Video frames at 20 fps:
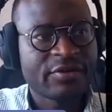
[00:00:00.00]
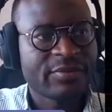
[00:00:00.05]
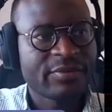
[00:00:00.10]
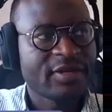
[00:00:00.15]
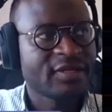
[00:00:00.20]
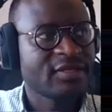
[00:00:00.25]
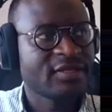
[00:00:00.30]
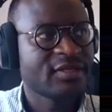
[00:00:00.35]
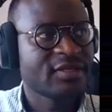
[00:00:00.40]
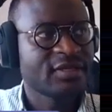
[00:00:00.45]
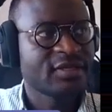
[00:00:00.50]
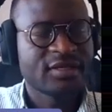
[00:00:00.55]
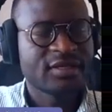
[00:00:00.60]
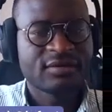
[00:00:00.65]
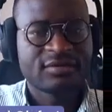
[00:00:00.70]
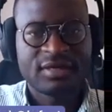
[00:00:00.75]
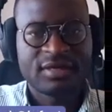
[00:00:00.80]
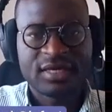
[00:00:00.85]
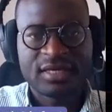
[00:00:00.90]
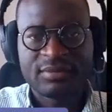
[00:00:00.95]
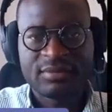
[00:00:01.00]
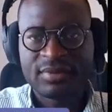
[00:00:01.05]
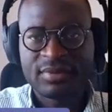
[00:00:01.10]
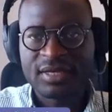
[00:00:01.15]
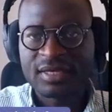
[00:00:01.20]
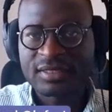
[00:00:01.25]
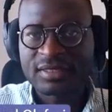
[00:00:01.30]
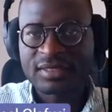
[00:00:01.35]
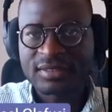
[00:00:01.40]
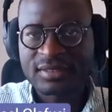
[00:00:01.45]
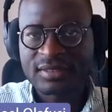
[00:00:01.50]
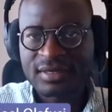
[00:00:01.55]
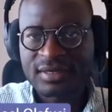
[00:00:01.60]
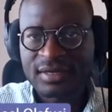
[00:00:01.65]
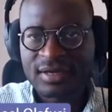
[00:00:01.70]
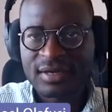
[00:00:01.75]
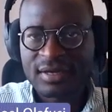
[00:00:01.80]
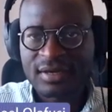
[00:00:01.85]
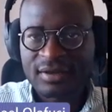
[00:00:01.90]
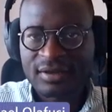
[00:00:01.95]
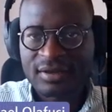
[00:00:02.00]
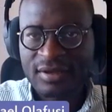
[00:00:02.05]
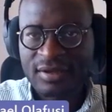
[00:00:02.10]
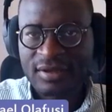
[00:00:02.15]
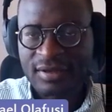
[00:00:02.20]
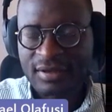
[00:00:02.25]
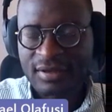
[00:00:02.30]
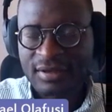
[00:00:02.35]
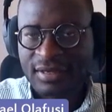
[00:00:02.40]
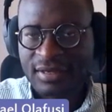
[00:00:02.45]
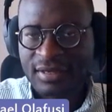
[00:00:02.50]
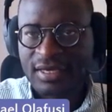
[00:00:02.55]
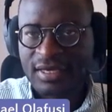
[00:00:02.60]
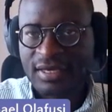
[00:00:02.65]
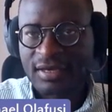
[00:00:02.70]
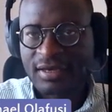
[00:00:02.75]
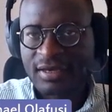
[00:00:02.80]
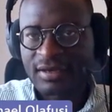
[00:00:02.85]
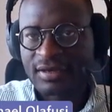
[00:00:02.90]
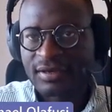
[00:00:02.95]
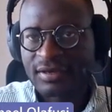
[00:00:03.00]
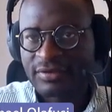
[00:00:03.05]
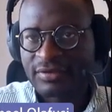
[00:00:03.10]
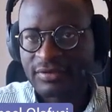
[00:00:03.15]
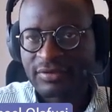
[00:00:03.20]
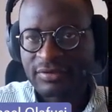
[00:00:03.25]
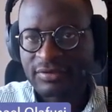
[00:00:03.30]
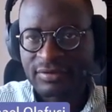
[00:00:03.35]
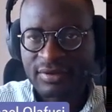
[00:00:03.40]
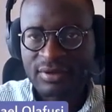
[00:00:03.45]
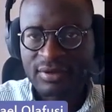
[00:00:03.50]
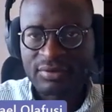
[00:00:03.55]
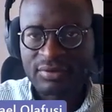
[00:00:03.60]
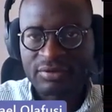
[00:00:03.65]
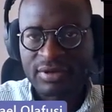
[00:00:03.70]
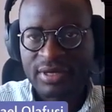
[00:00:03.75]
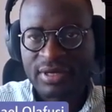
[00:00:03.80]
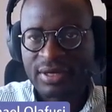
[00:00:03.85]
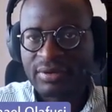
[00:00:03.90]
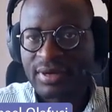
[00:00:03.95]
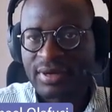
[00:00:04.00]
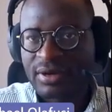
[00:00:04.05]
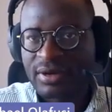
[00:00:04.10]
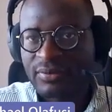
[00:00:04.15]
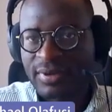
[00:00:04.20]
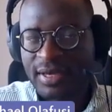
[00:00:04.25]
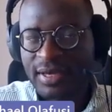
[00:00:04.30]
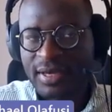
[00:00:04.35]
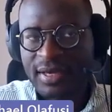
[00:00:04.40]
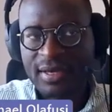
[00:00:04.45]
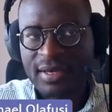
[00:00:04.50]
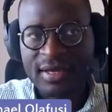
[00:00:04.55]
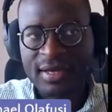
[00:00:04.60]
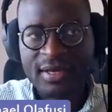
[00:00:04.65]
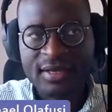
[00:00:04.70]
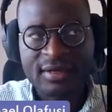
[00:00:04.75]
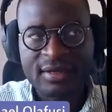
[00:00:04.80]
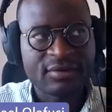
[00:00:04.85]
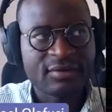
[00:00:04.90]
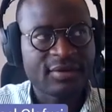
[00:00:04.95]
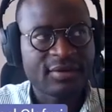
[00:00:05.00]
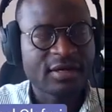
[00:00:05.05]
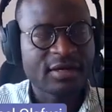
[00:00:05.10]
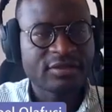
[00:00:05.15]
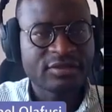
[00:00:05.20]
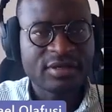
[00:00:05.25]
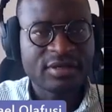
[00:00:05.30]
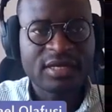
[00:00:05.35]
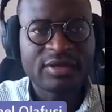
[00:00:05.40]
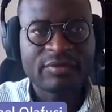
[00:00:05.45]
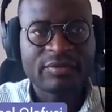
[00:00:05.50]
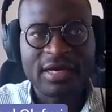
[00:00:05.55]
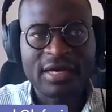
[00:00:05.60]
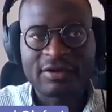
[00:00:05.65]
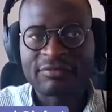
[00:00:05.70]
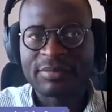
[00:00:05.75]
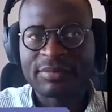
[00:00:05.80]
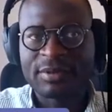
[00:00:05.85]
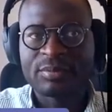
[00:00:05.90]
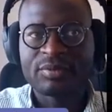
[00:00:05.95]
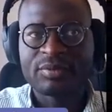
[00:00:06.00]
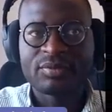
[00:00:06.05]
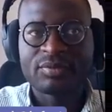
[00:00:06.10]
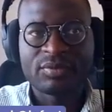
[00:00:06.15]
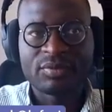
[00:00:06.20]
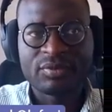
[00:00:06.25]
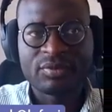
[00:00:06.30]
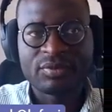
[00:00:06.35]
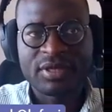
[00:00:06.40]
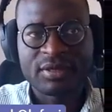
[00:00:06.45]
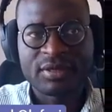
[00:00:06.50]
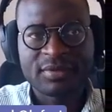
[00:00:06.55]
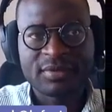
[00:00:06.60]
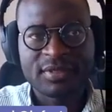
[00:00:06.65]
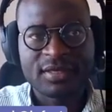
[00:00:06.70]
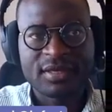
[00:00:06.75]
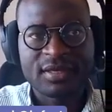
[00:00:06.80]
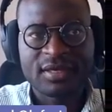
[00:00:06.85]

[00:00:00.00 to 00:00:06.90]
community really meets, in case you are not aware. And actually, we have people who keep